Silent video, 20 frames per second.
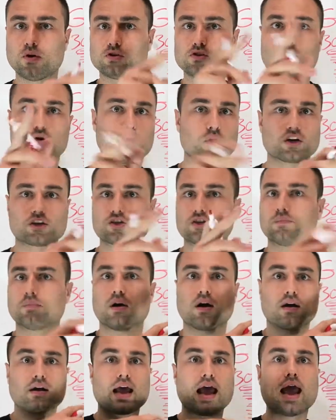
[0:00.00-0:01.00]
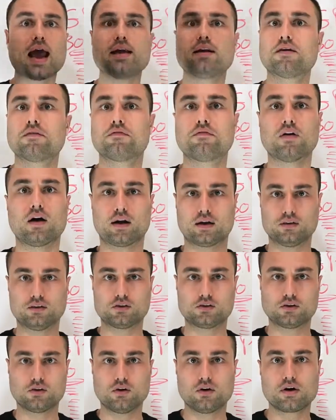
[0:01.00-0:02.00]
post question mark? End of
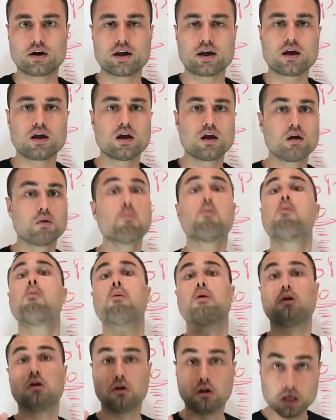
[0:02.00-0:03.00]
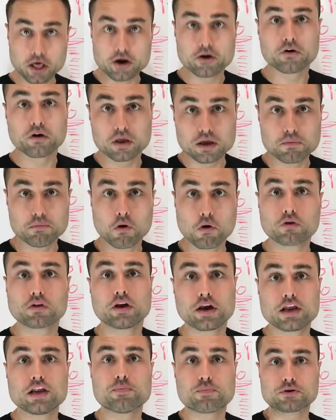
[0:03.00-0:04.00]
fucking story literally more
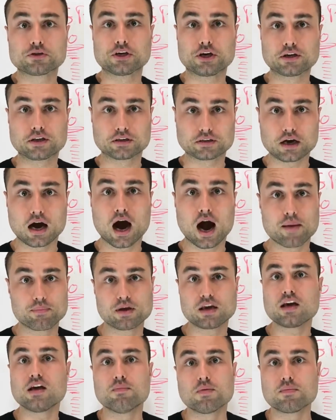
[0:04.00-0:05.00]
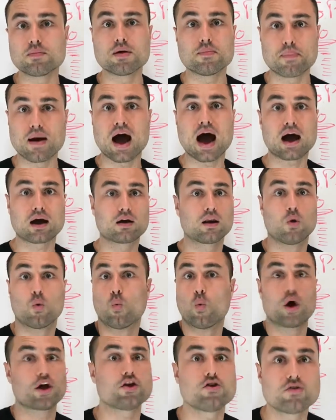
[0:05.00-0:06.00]
than 80% of the time to email me
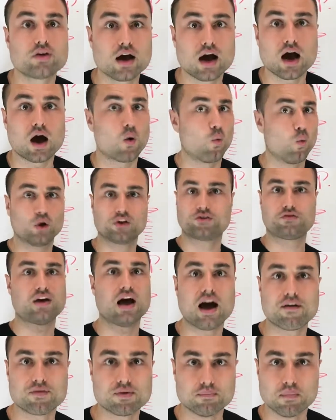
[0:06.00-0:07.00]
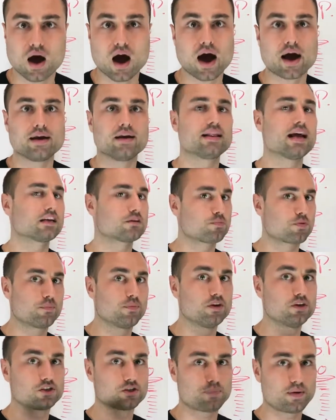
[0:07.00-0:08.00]
back what you got, what do you have in mind. That's
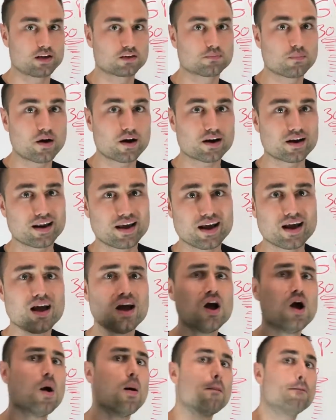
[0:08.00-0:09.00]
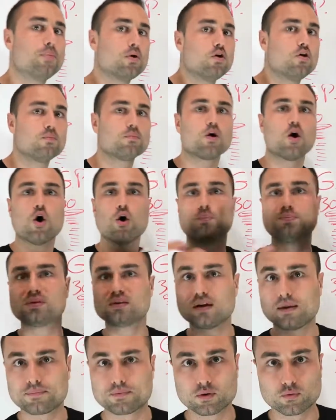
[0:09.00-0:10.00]
permission based marketing. Boom,
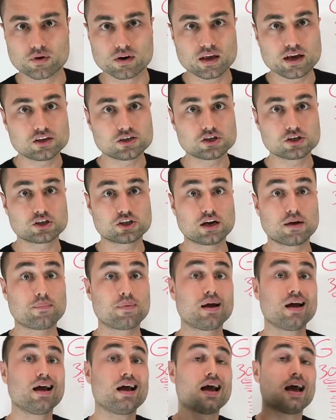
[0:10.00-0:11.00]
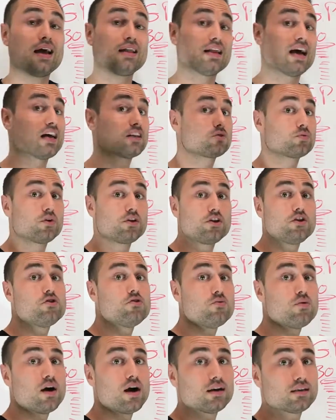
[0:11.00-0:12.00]
open up the relationship, and that's when
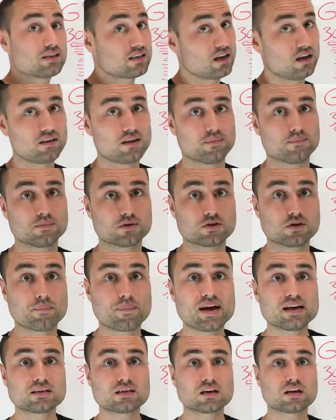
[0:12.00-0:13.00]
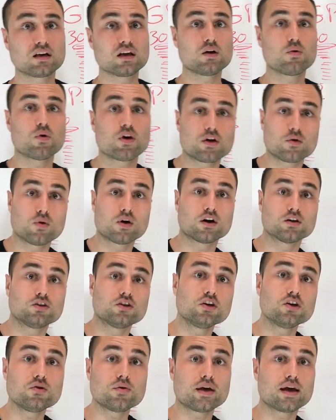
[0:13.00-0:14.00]
you uh, sell them. So basically what you
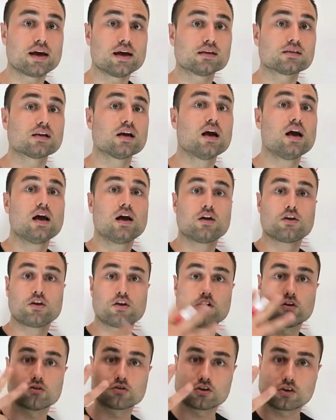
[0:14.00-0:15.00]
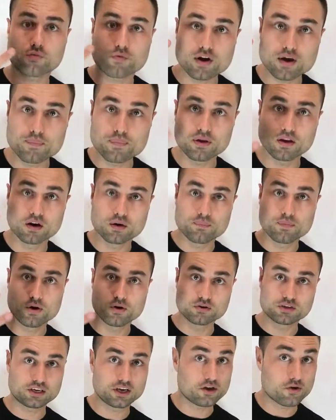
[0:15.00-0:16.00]
wanna do is, you know those three pillar
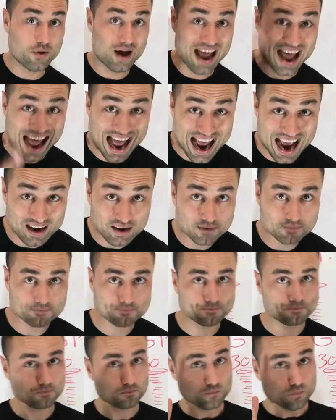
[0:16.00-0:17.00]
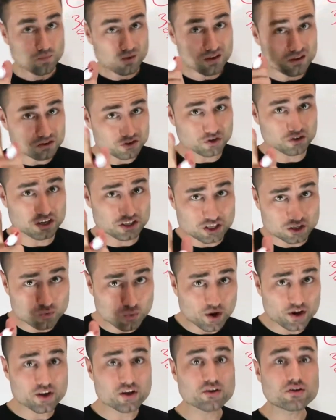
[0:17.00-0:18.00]
posts that you had? So this
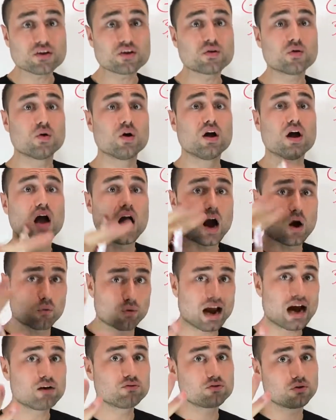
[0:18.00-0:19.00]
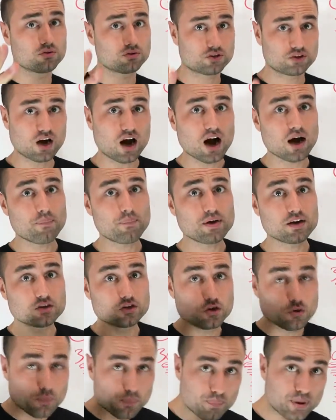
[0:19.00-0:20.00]
is what you do. Around those
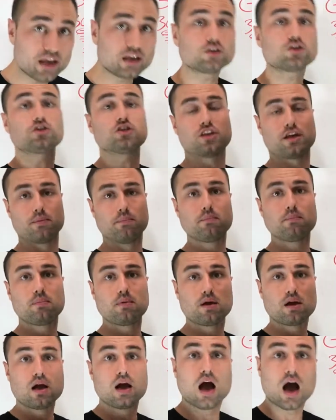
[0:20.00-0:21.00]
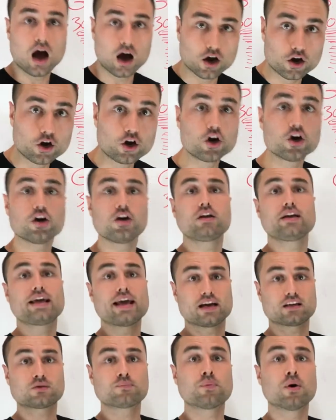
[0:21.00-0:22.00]
topics, you pitch them a
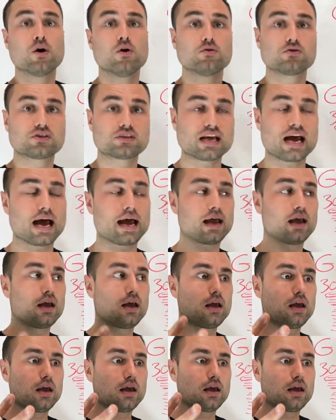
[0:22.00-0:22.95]
good guest post that